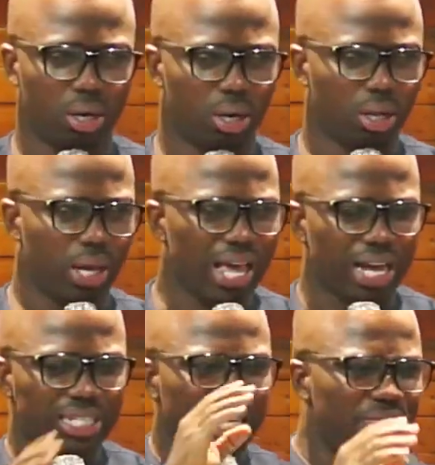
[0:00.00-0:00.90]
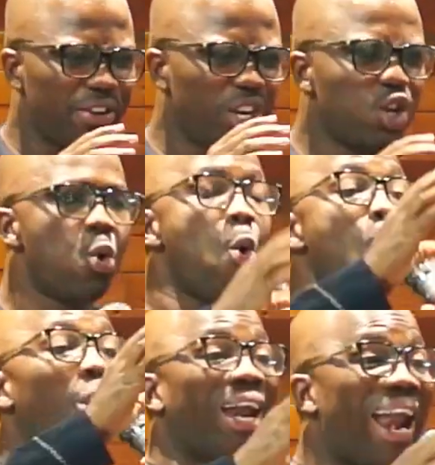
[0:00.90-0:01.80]
He has given you
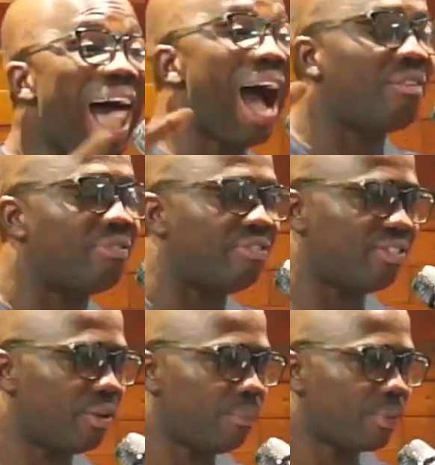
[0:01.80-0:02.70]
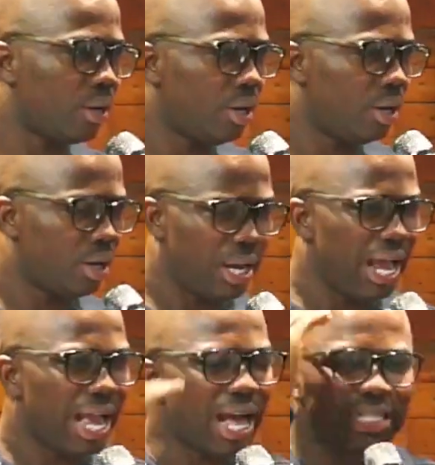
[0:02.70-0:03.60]
love. He
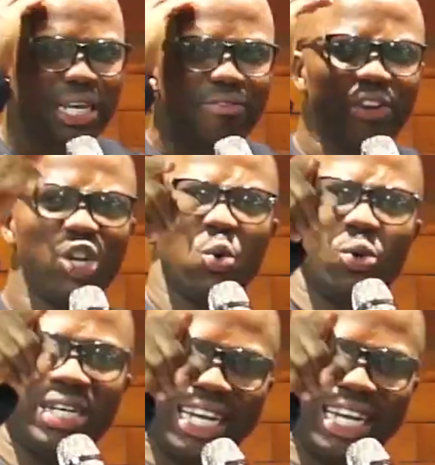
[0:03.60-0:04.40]
has given you this